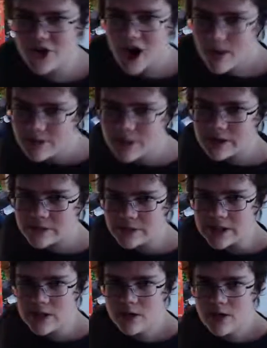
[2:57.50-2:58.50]
uploading
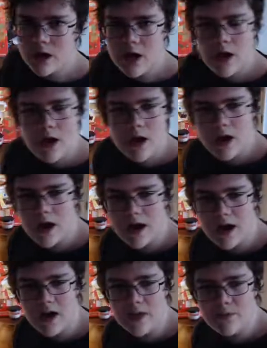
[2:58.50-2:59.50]
video
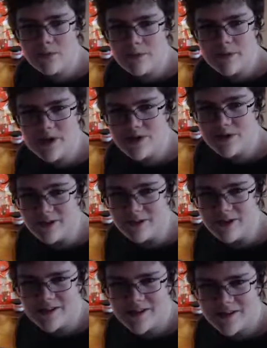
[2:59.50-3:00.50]
uh, would be too
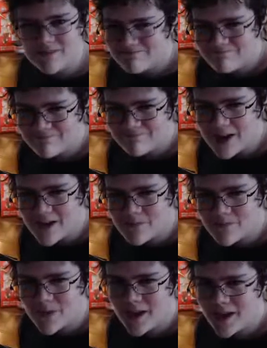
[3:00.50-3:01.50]
different, right?
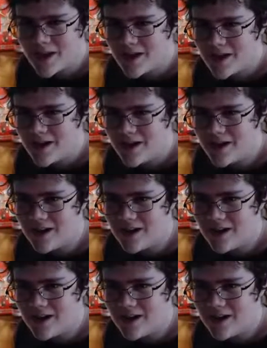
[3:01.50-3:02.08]
Uh,